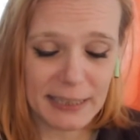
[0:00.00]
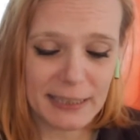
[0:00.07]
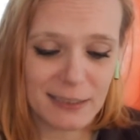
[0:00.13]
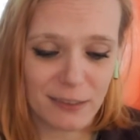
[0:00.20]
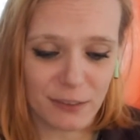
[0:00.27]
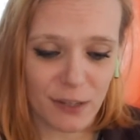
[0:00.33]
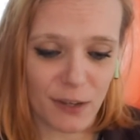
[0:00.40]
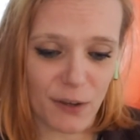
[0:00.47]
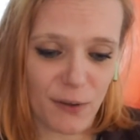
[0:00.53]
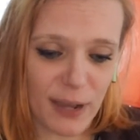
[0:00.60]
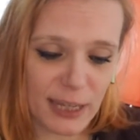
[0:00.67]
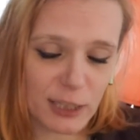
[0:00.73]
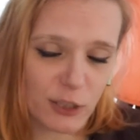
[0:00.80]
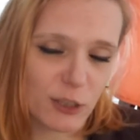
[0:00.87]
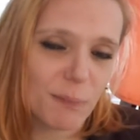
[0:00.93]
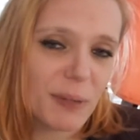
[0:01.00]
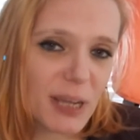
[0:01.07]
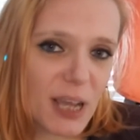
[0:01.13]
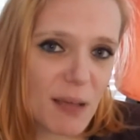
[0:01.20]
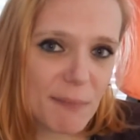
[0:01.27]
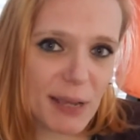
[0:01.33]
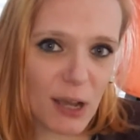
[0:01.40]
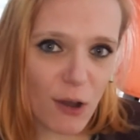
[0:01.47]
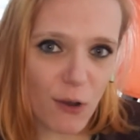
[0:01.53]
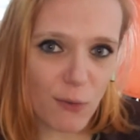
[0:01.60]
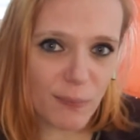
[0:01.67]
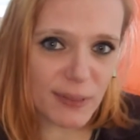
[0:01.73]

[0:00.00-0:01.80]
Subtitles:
so I should be coming home